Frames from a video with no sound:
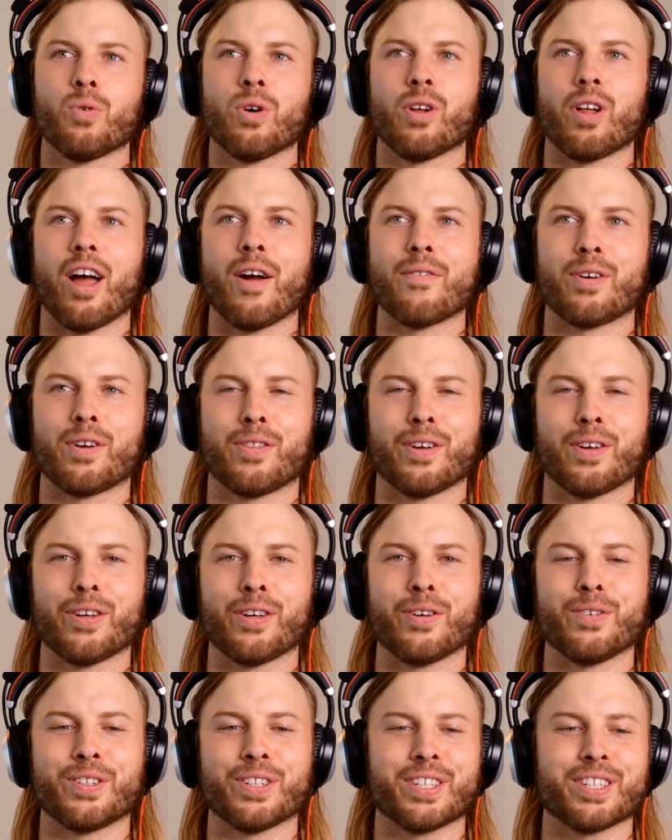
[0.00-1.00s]
Well, everything
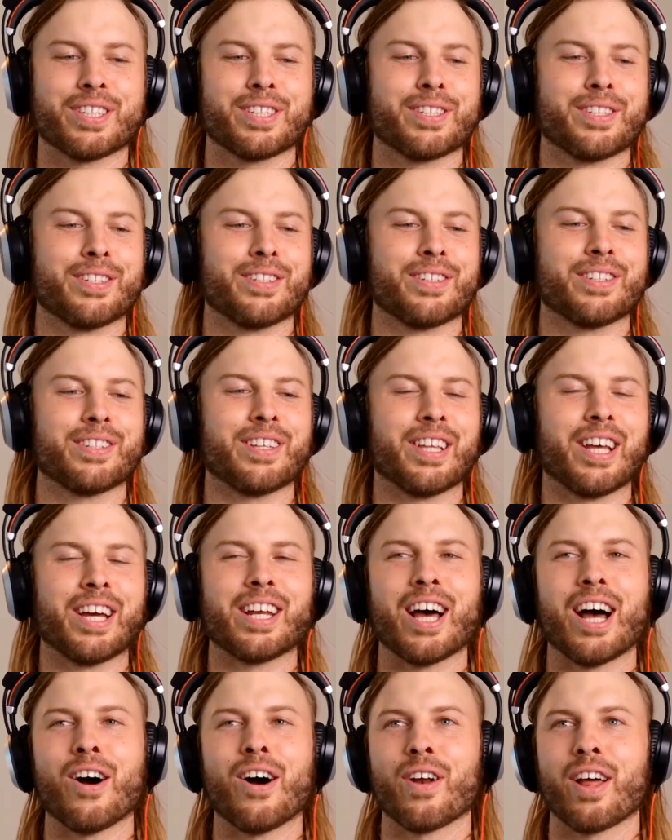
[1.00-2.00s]
you just laid
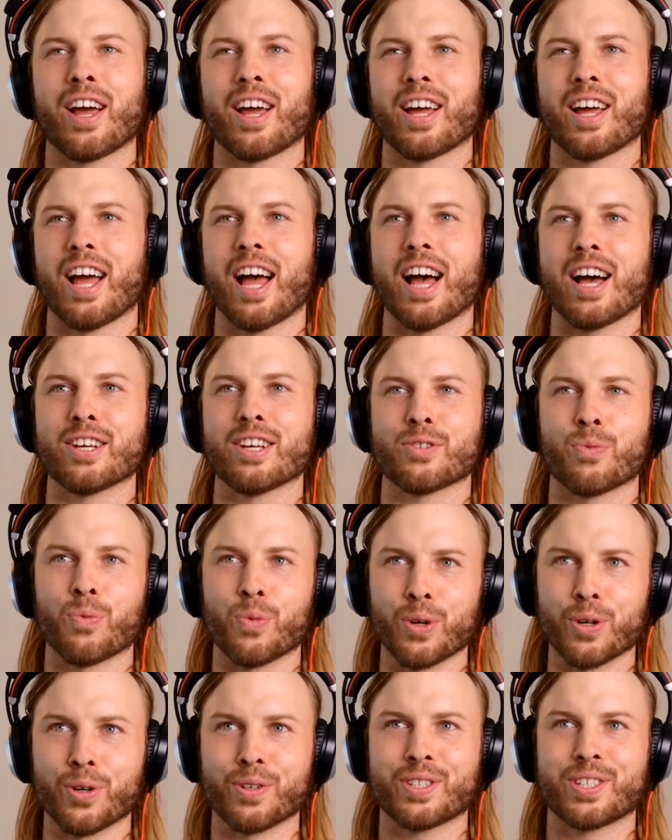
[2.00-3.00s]
out has
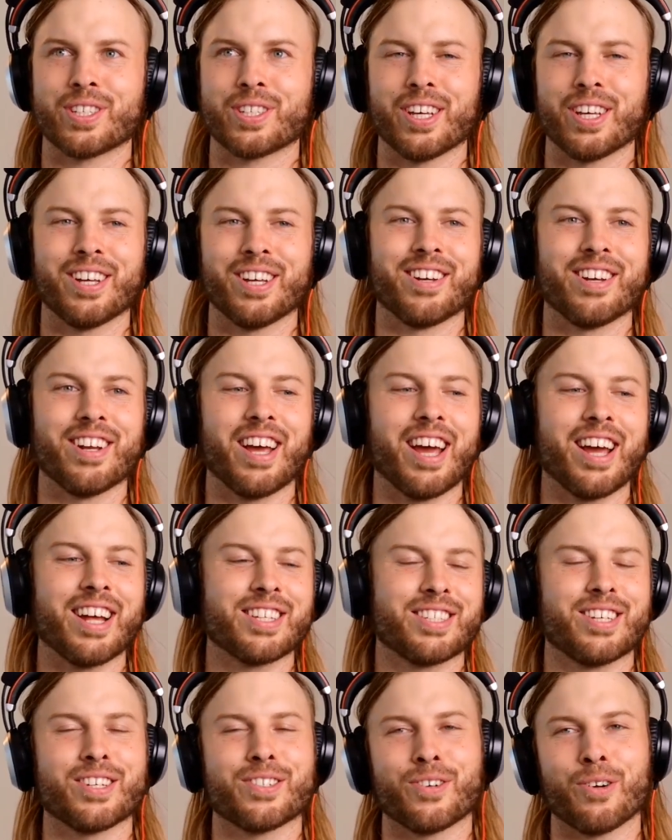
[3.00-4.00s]
roots in
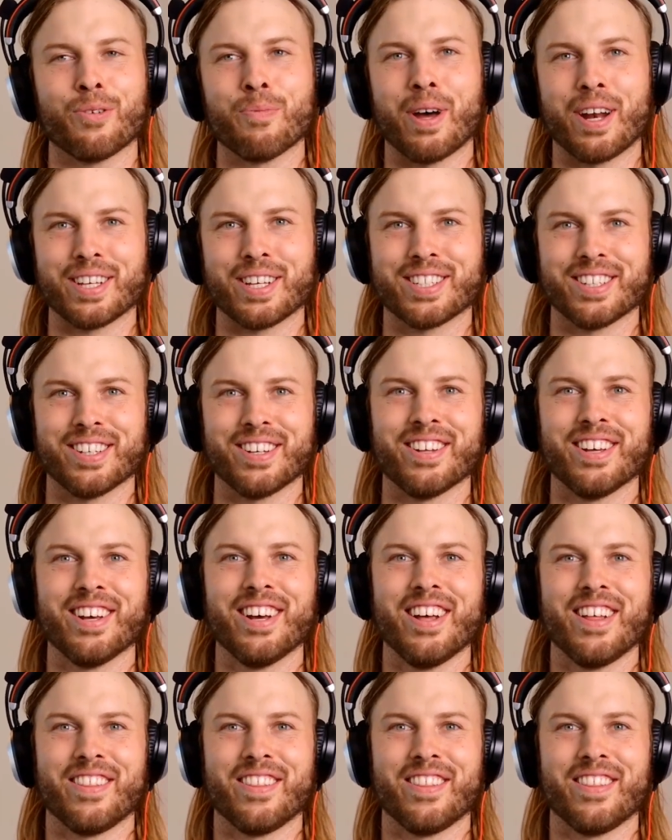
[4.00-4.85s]
ancestral medicine.